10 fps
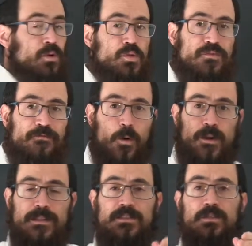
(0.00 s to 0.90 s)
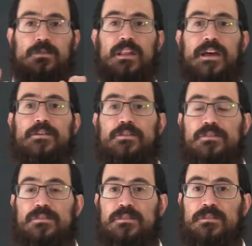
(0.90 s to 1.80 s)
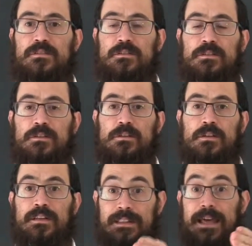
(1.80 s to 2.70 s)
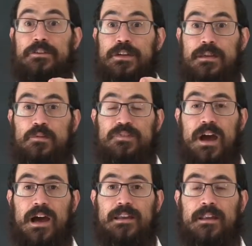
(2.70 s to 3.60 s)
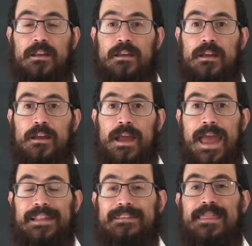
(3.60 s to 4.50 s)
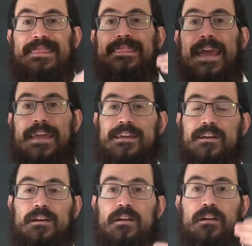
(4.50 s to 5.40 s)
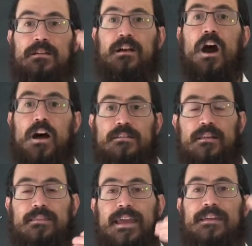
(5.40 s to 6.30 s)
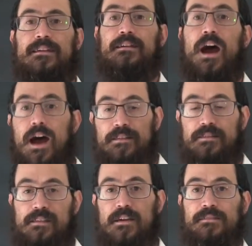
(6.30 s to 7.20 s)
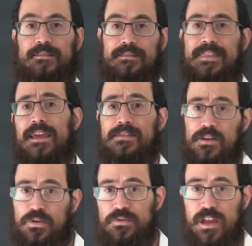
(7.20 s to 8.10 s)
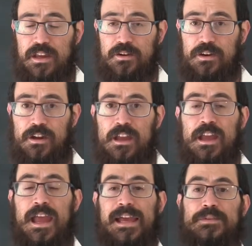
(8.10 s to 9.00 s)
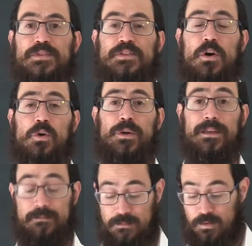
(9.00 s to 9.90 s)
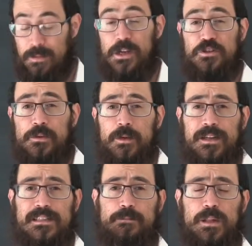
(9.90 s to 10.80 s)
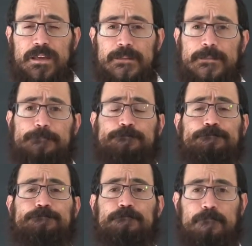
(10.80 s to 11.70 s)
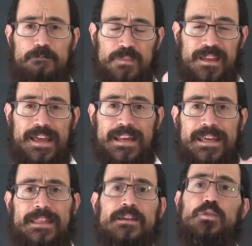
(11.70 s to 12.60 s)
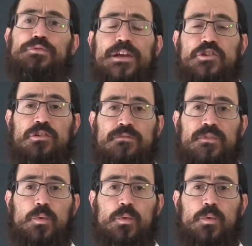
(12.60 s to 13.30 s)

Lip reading: those 42 letters, letter name of God, to thank God, to thank the Creator. And so Rabbi Shimon explains that in the creation of the